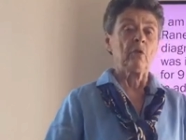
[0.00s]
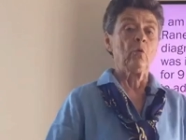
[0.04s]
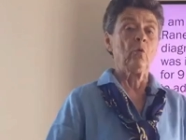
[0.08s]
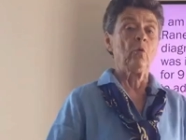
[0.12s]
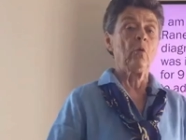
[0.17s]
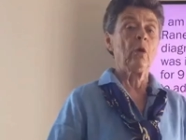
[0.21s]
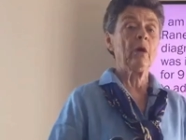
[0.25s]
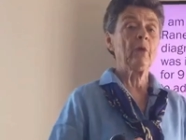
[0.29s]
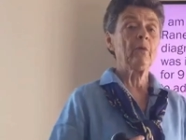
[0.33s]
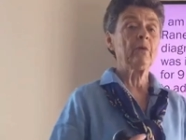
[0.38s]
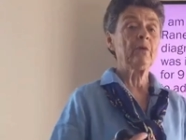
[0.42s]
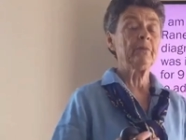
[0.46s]

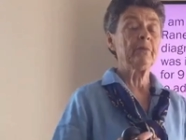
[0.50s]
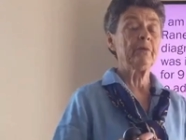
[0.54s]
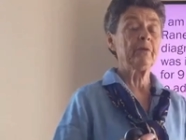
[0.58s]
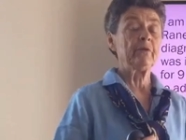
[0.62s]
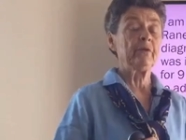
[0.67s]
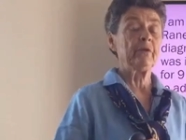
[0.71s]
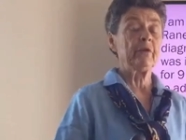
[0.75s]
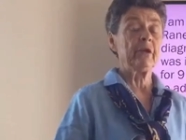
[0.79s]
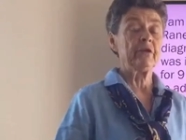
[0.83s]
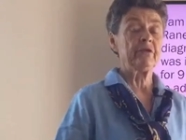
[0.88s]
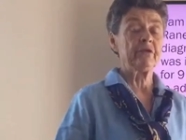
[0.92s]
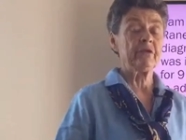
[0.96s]
while we
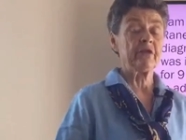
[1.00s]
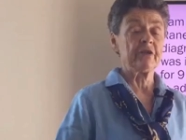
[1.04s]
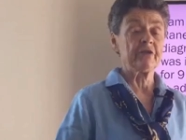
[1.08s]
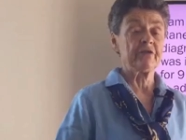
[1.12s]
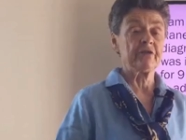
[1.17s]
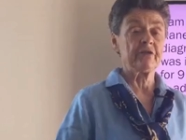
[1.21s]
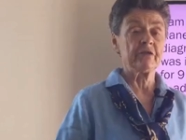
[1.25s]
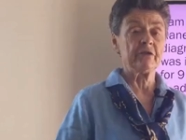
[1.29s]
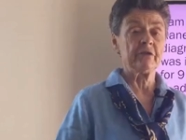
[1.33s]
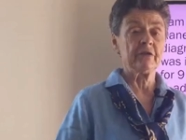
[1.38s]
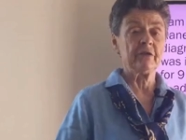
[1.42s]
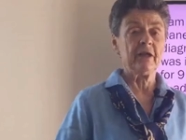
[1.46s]
build
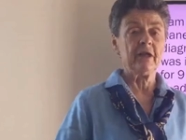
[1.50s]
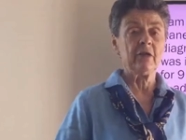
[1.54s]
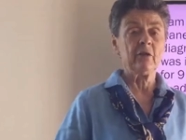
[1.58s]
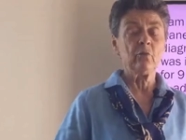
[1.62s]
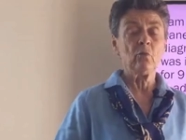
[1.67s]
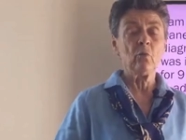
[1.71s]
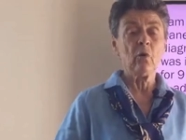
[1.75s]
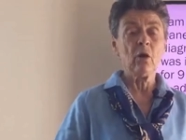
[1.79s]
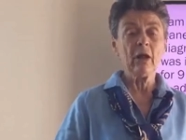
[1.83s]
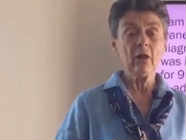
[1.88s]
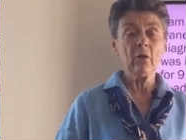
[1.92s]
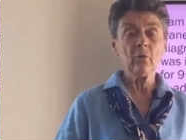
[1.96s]
digestion,
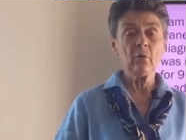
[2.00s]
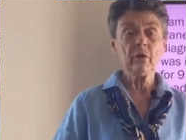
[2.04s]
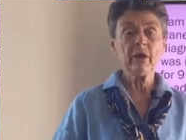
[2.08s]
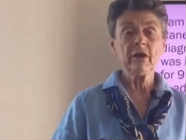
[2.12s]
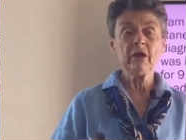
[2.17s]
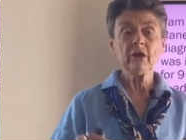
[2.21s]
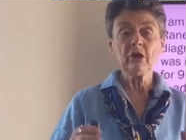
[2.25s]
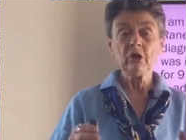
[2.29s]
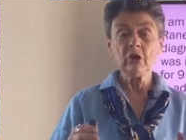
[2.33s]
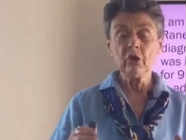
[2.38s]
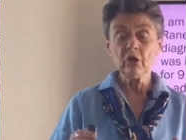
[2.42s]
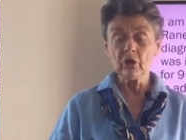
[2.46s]
and while we
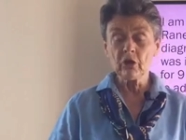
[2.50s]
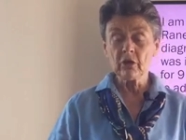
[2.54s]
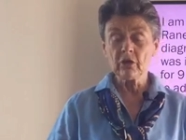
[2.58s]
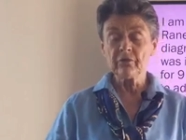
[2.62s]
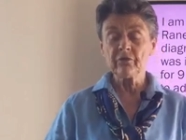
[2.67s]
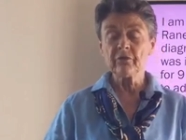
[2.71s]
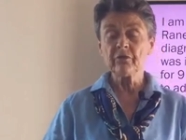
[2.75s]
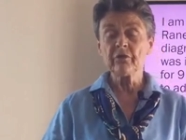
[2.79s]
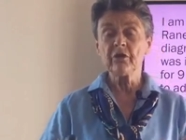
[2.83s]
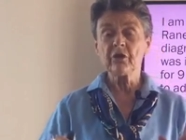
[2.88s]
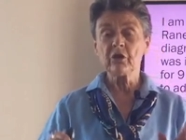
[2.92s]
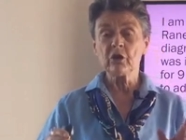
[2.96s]
look
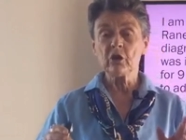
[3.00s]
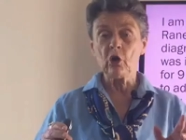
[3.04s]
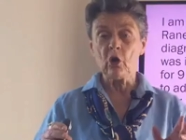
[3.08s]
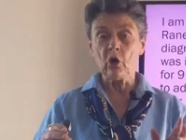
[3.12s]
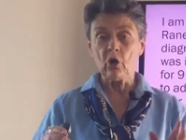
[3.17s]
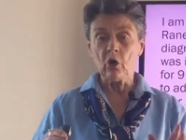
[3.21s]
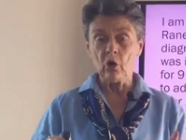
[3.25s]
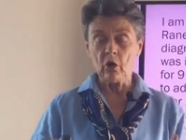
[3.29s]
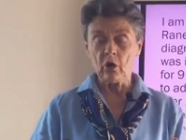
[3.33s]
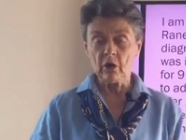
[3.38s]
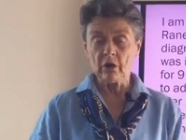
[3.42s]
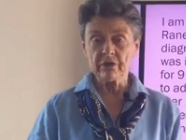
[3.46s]
for the
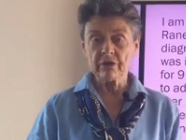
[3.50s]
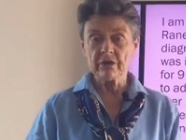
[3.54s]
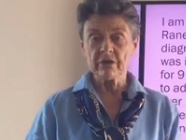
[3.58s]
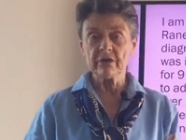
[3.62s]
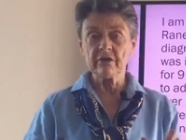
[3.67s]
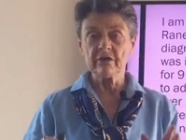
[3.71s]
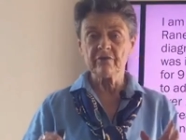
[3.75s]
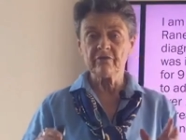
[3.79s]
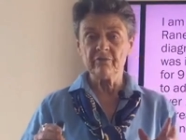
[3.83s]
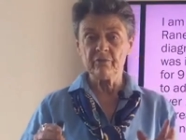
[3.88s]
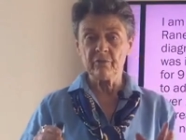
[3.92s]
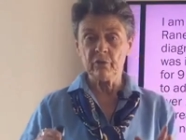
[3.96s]

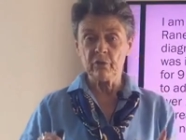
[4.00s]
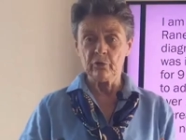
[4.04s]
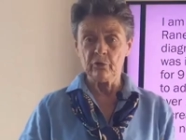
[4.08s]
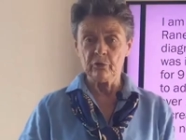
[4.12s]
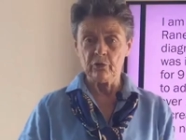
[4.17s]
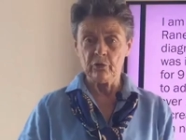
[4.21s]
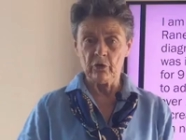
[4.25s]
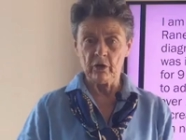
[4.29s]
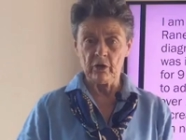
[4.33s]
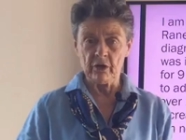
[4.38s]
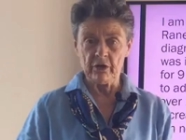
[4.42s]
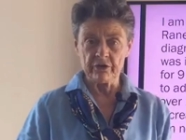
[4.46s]
causes of
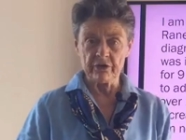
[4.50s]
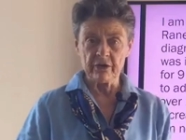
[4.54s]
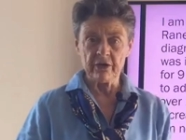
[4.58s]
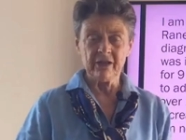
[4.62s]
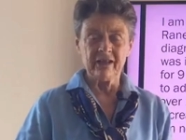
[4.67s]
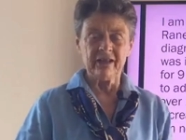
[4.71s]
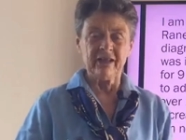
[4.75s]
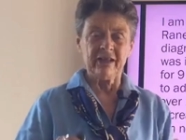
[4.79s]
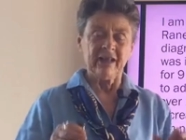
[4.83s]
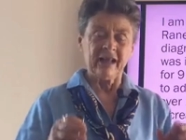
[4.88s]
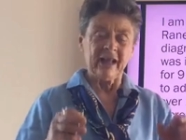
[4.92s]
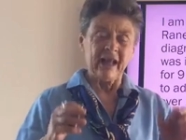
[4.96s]
bone loss.
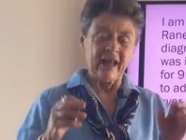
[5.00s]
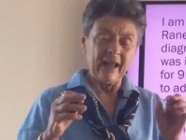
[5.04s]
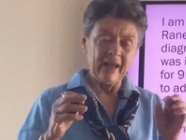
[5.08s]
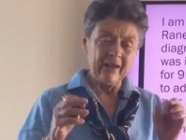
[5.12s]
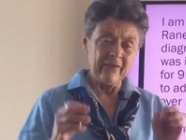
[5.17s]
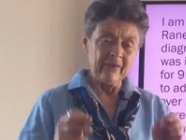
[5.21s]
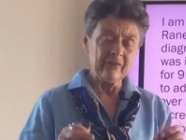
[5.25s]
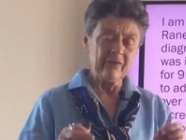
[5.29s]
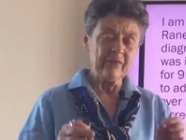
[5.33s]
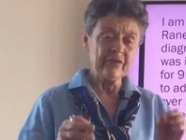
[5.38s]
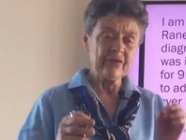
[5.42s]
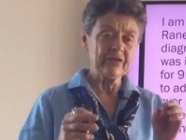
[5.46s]

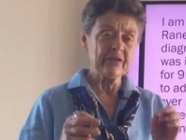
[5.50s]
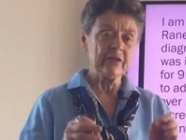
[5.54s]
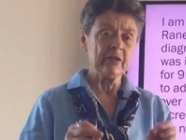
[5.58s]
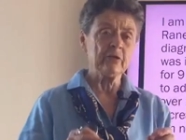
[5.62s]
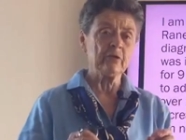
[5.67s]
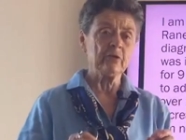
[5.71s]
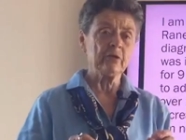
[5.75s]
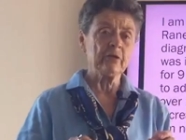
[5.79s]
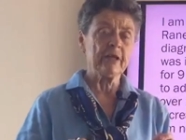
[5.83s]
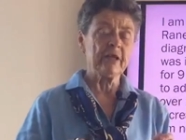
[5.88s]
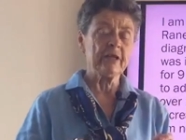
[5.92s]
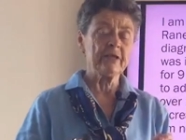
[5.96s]
Every
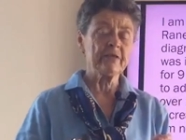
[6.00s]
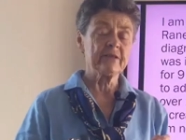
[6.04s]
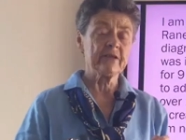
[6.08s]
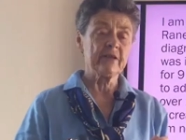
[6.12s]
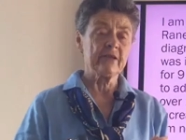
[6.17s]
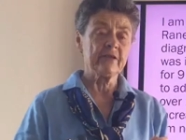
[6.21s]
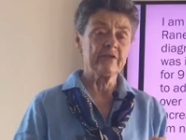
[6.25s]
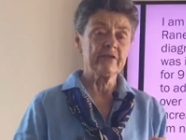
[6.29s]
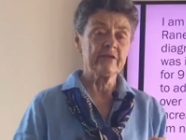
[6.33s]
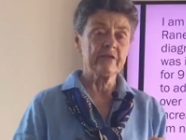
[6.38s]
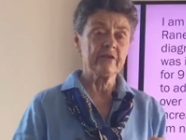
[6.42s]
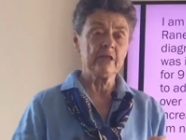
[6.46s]
single case
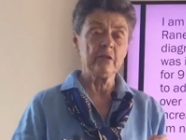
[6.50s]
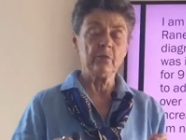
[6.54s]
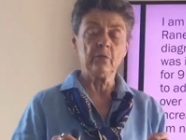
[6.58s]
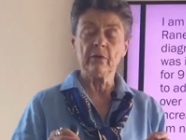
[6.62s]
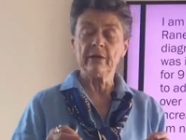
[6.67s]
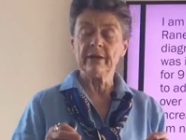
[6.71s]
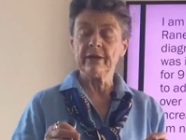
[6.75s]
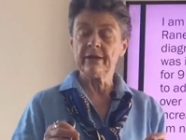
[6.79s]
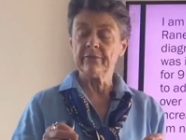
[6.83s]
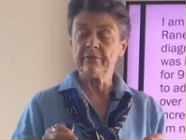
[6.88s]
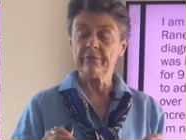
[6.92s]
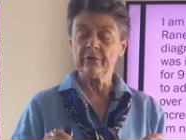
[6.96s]
I see,
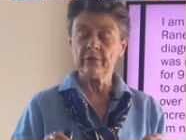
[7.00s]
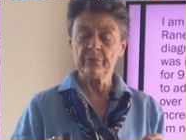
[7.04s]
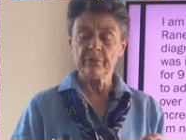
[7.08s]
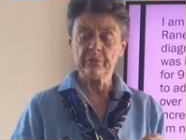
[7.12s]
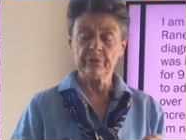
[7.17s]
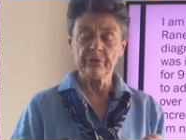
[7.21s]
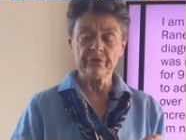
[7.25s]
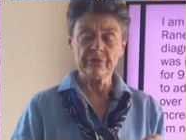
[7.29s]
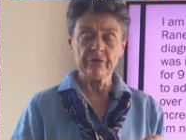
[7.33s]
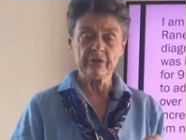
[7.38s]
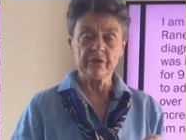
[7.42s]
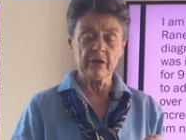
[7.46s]
whenever a
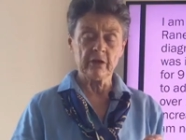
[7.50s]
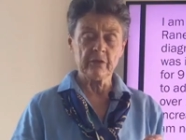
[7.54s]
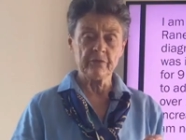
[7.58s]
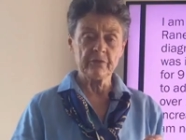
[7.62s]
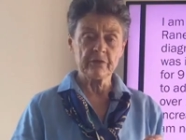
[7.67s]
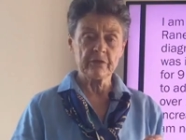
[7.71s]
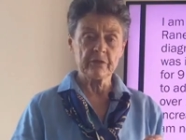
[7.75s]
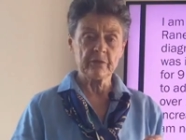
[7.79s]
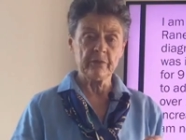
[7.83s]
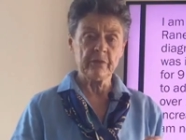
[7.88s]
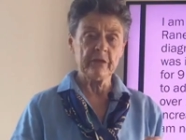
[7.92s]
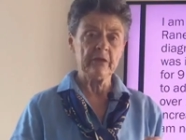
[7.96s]
person
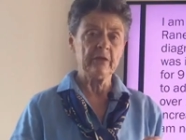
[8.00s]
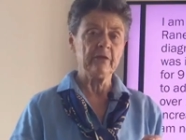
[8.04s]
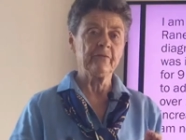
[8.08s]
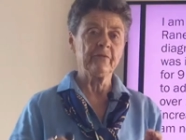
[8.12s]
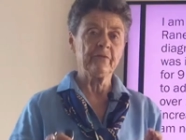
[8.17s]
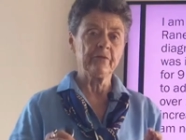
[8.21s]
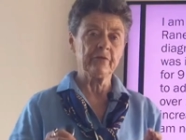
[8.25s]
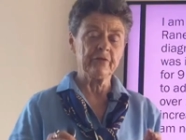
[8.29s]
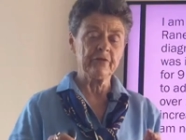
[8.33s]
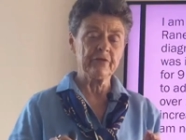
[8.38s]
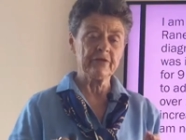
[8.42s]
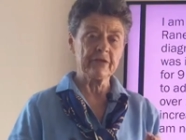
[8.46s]
comes to me, the
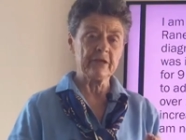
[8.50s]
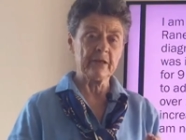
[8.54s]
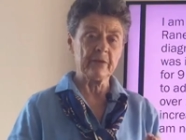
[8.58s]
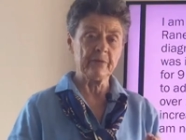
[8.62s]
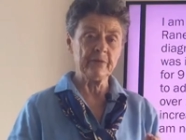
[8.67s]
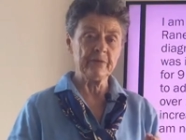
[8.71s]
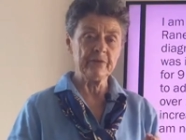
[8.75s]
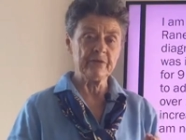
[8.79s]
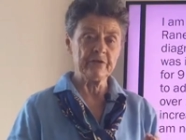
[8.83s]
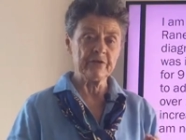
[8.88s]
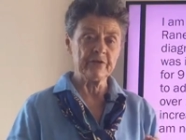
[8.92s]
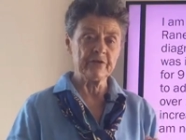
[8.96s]
first
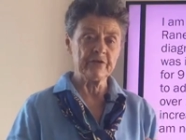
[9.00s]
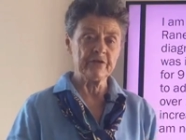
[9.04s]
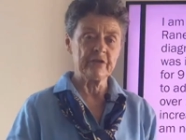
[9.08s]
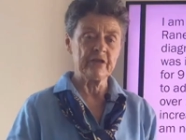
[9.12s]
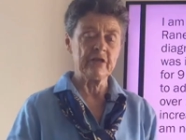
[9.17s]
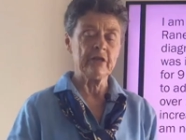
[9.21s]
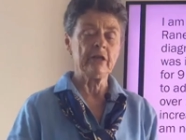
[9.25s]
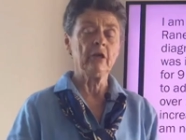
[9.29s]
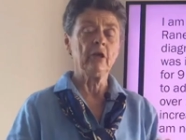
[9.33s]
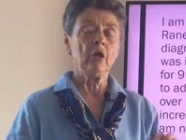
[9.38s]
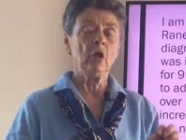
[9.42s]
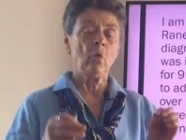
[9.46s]
step is to
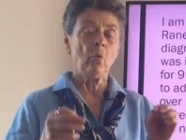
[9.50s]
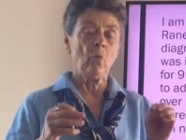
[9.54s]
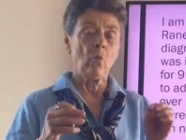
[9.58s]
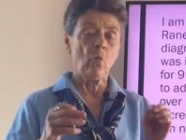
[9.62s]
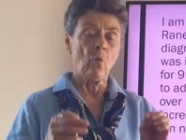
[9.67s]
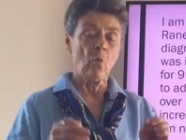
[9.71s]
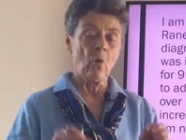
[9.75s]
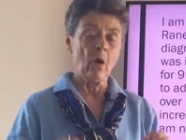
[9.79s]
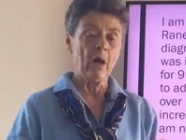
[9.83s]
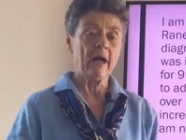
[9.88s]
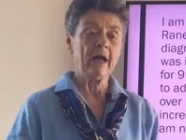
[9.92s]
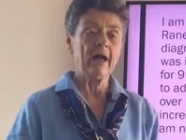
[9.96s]
see
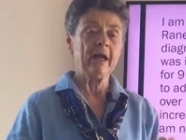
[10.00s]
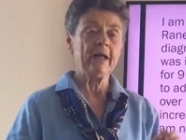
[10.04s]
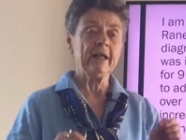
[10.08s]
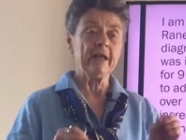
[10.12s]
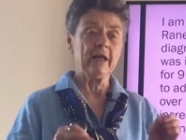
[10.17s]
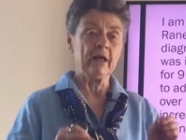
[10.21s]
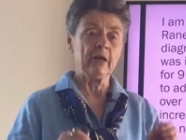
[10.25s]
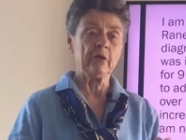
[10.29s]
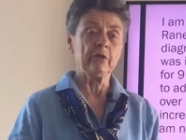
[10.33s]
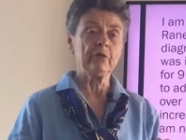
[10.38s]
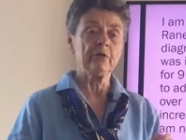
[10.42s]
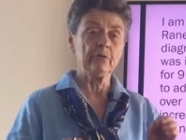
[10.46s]
why
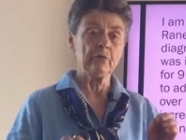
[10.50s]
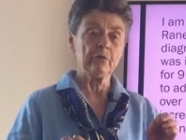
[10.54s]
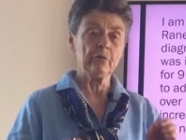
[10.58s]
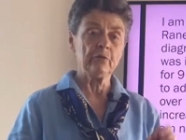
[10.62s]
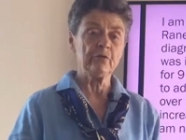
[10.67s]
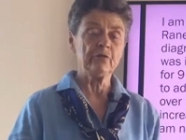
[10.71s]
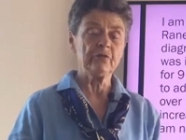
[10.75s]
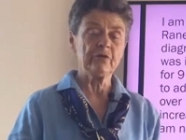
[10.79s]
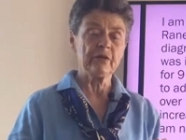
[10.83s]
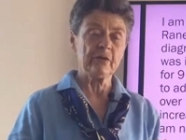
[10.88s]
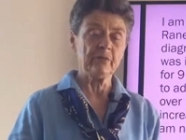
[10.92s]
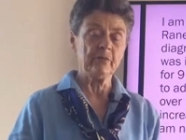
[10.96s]
are you
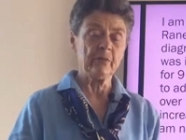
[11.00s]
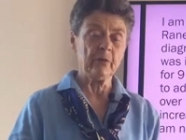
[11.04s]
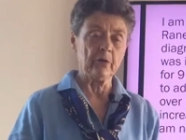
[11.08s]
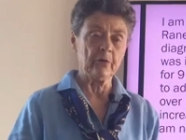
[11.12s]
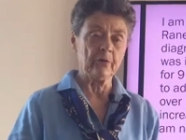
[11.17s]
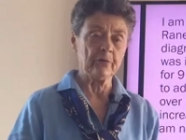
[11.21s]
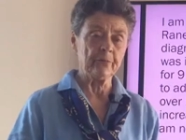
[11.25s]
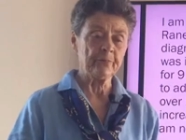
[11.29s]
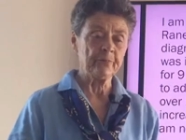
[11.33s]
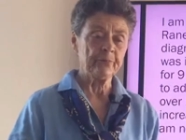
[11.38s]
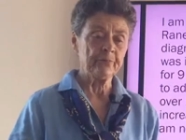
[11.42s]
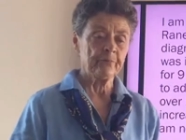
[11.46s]
losing
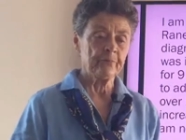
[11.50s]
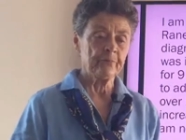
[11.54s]
bone?